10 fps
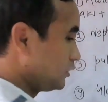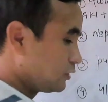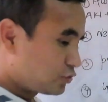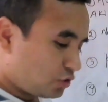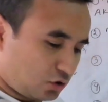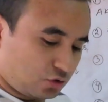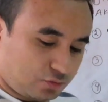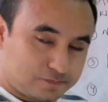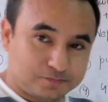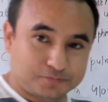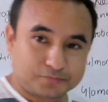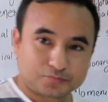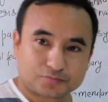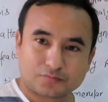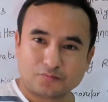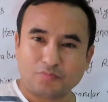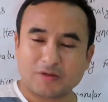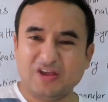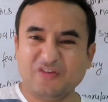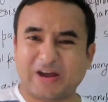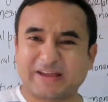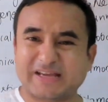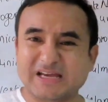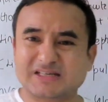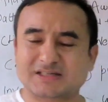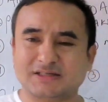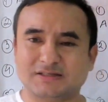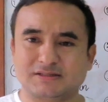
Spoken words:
So if I get